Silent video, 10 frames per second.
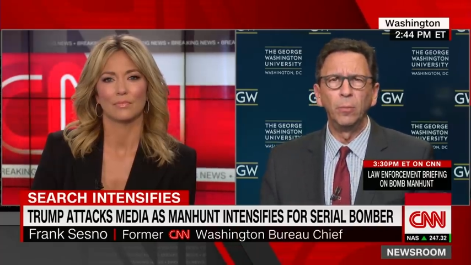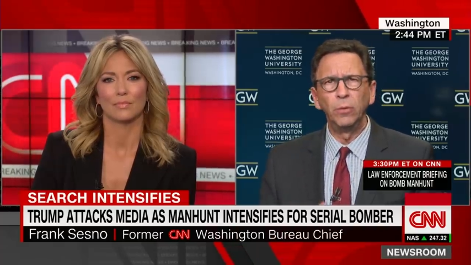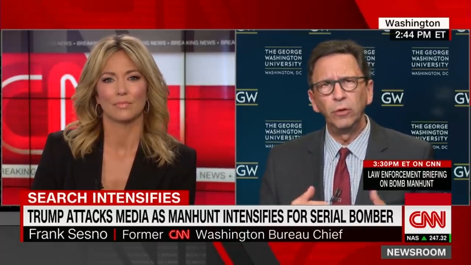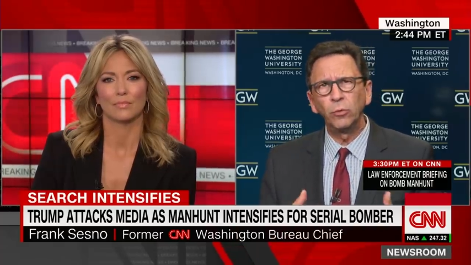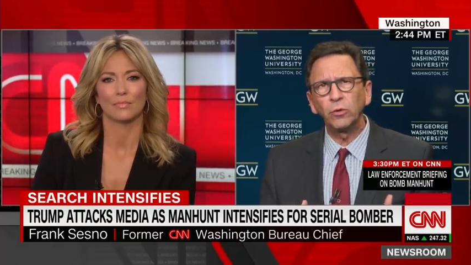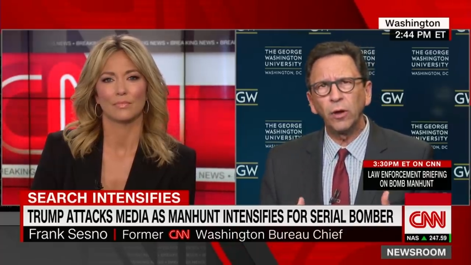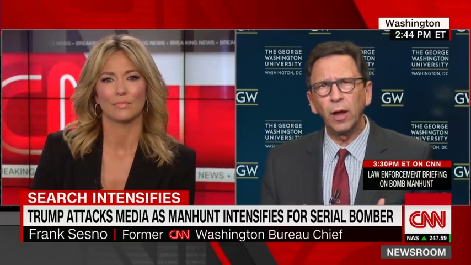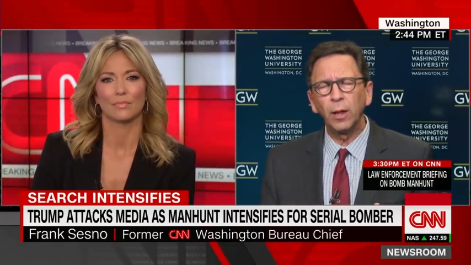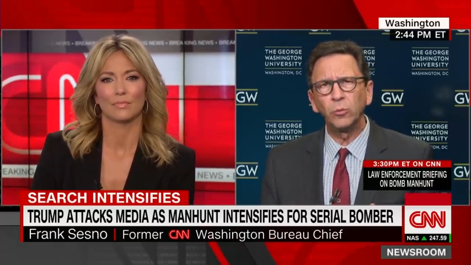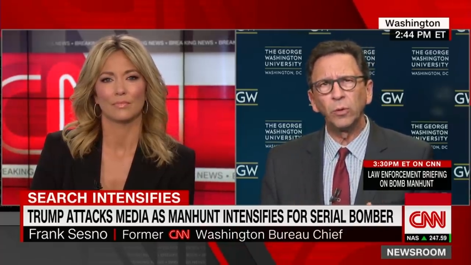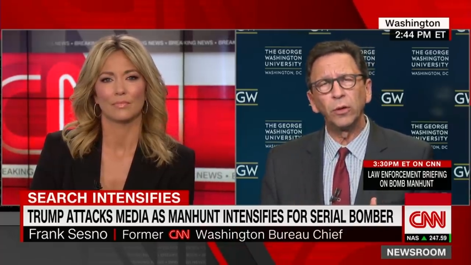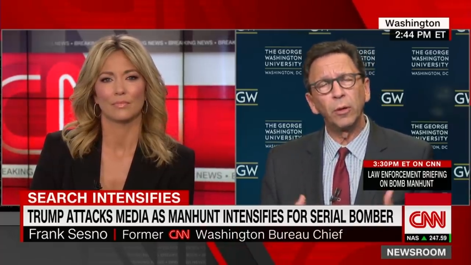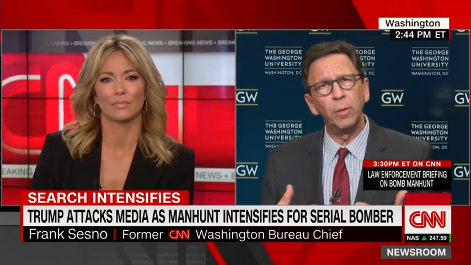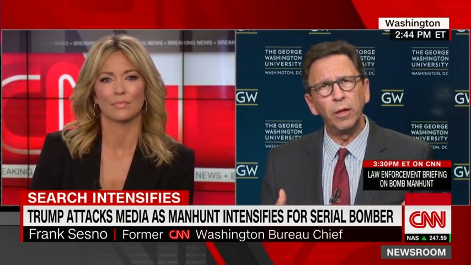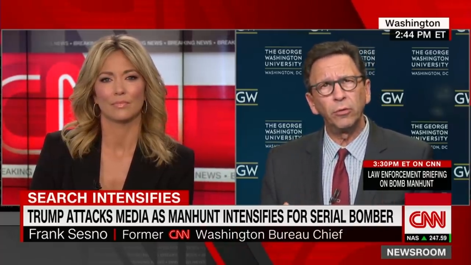Speaker 1: these were times when the
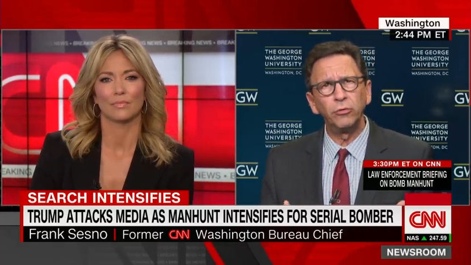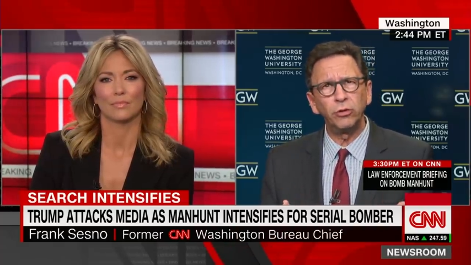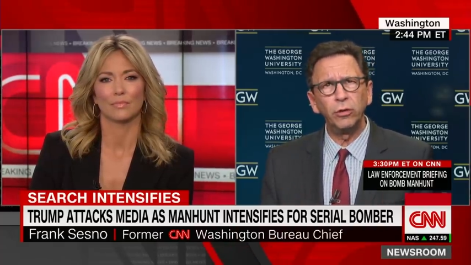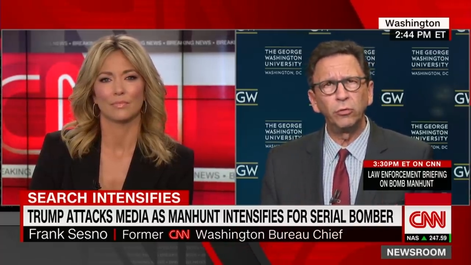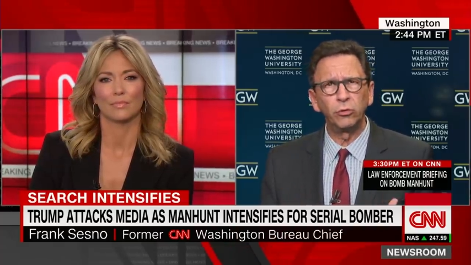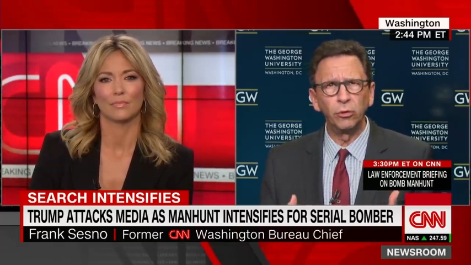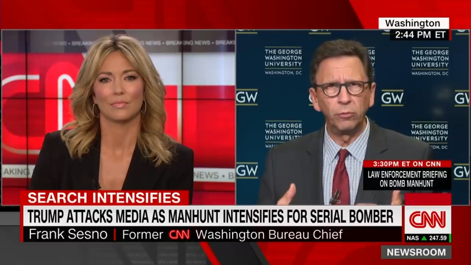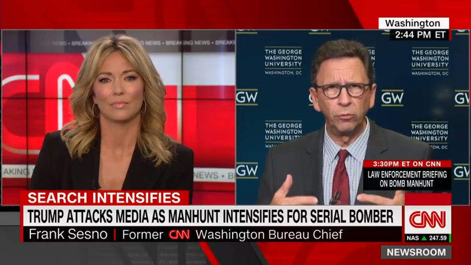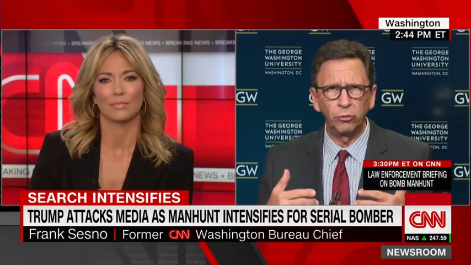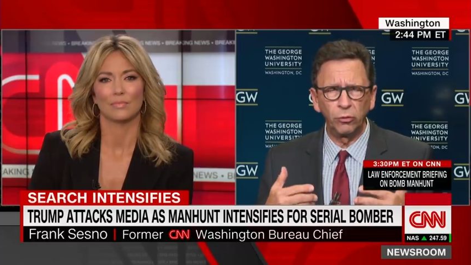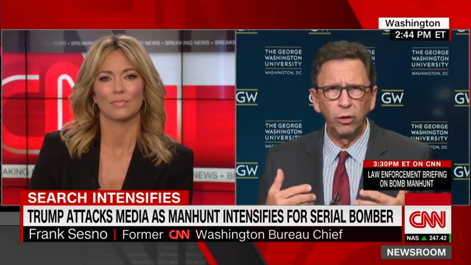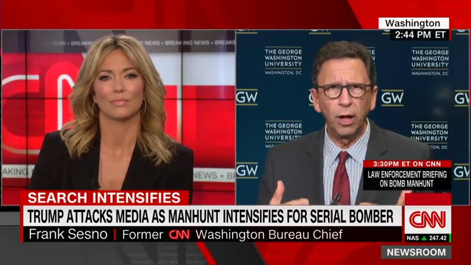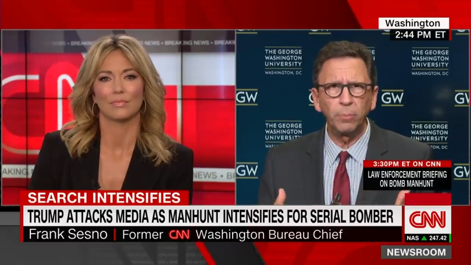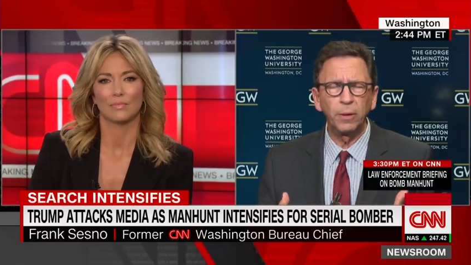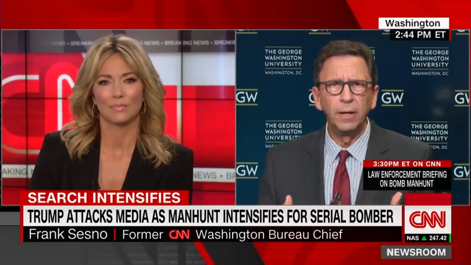Commander-in-Chief stood
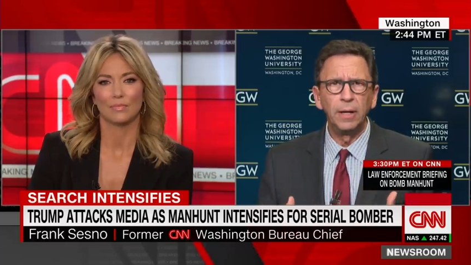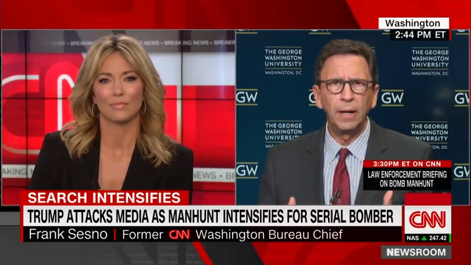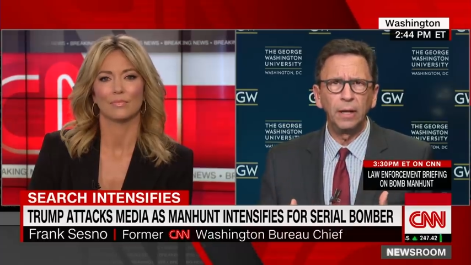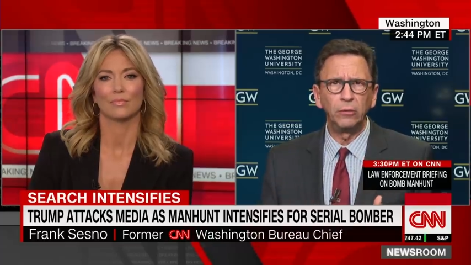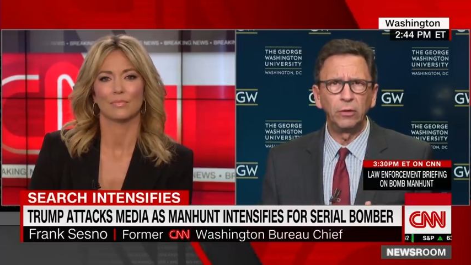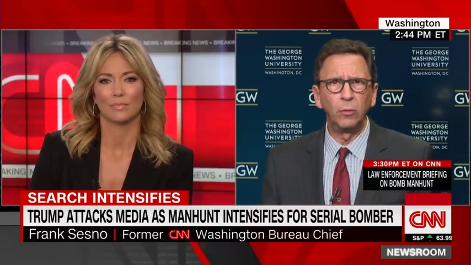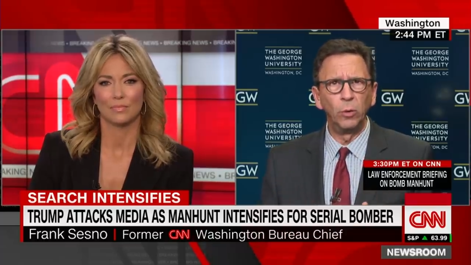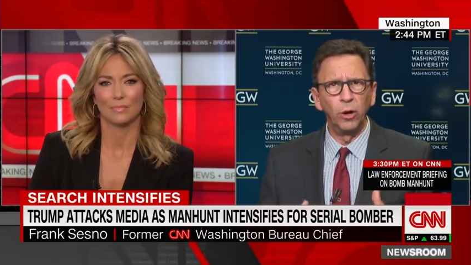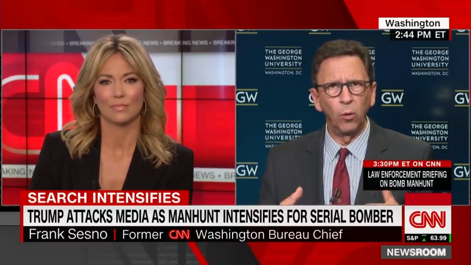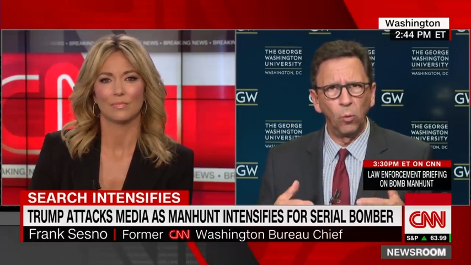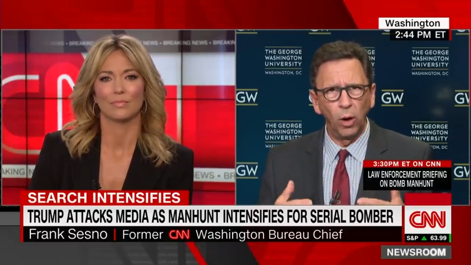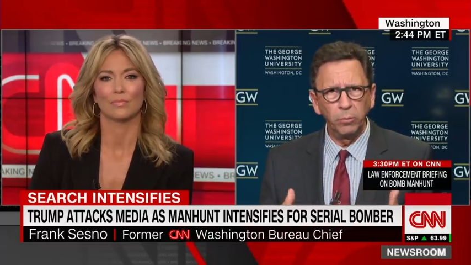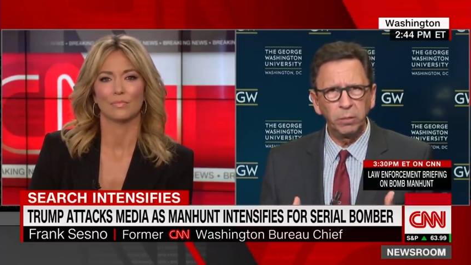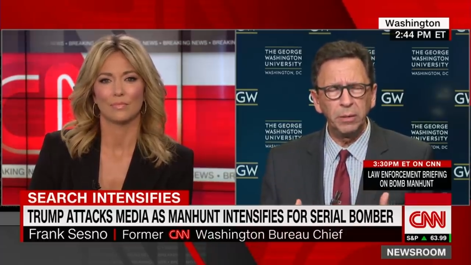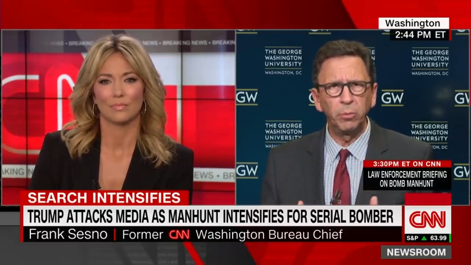up and said, we are
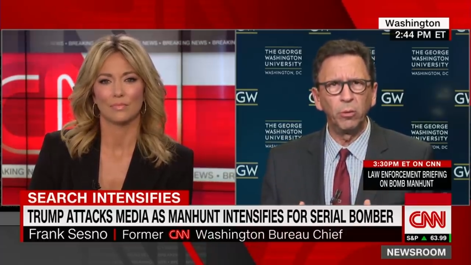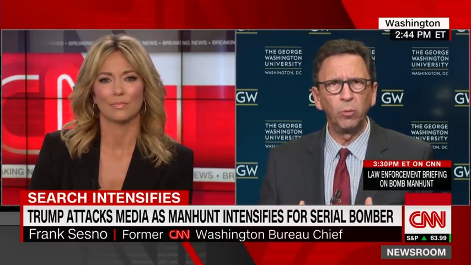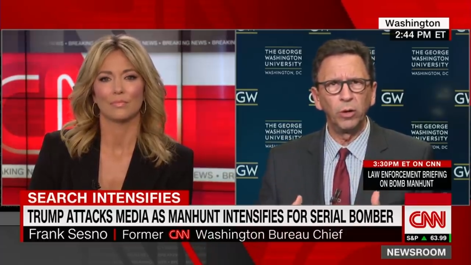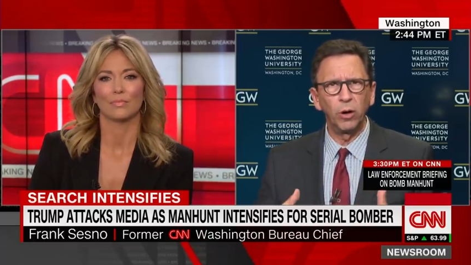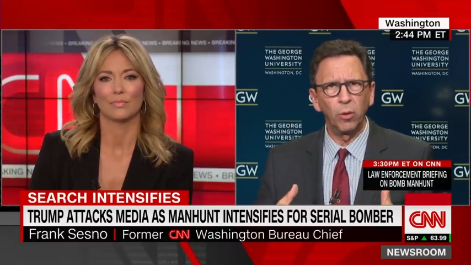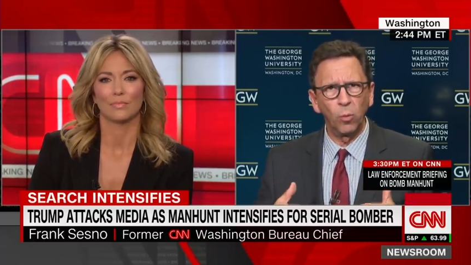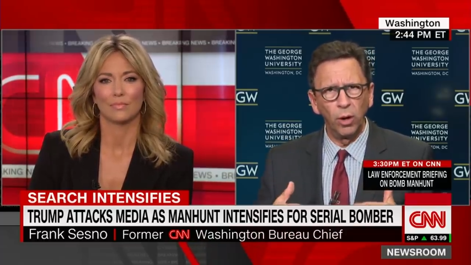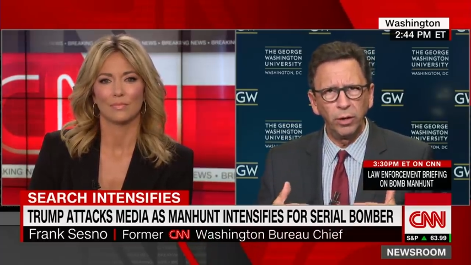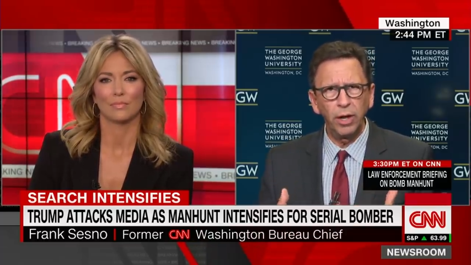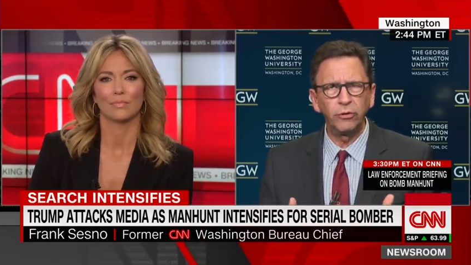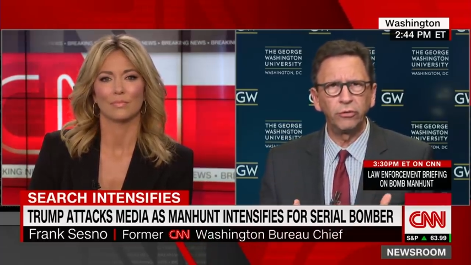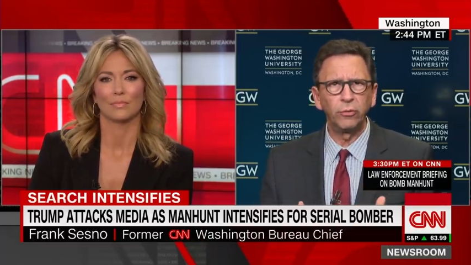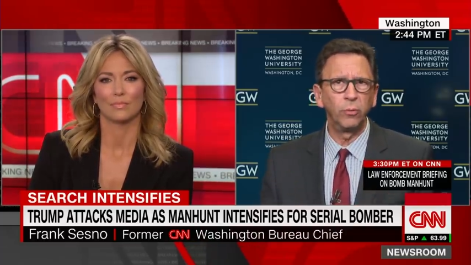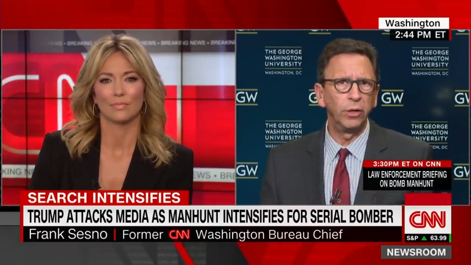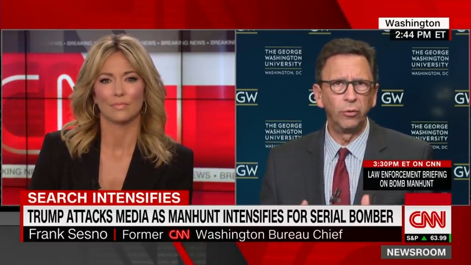one people, we are one
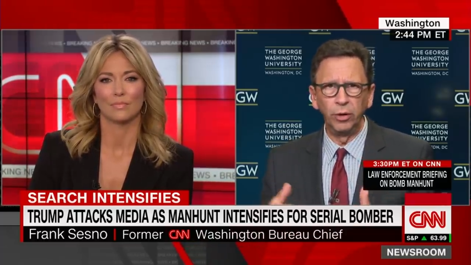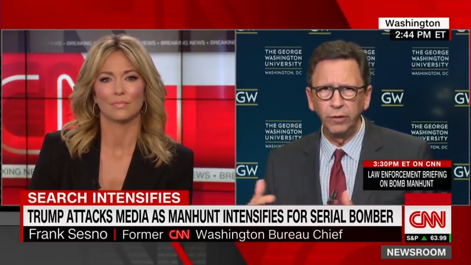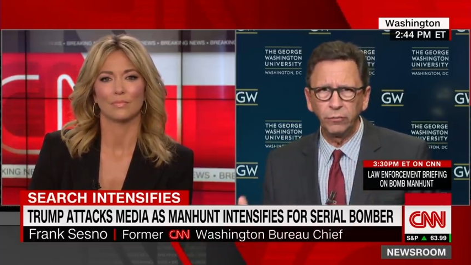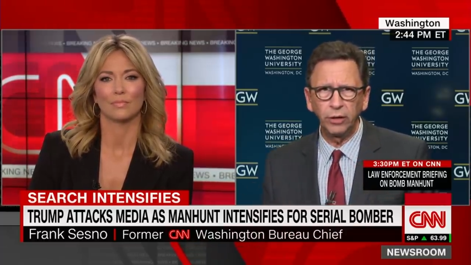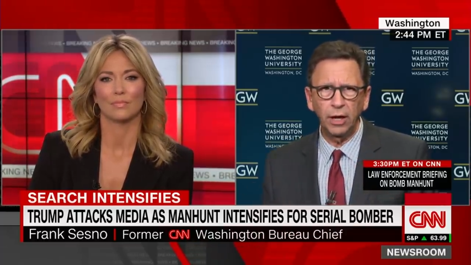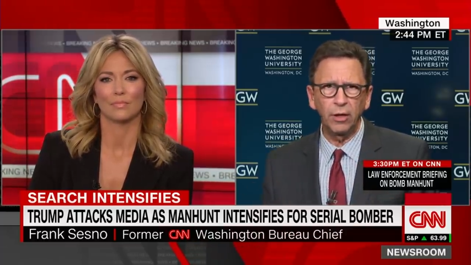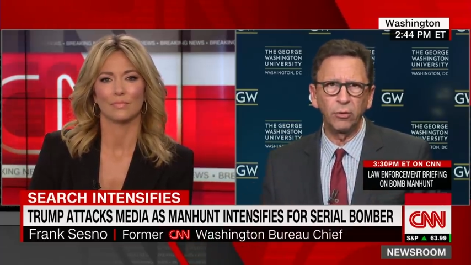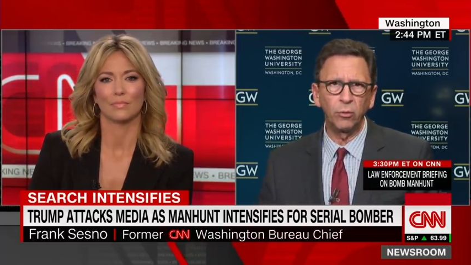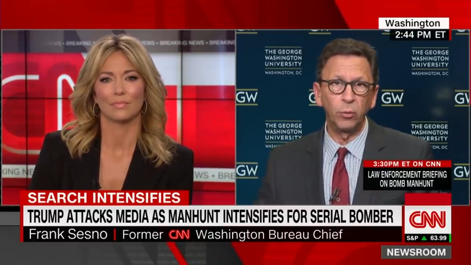nation, we grieve together,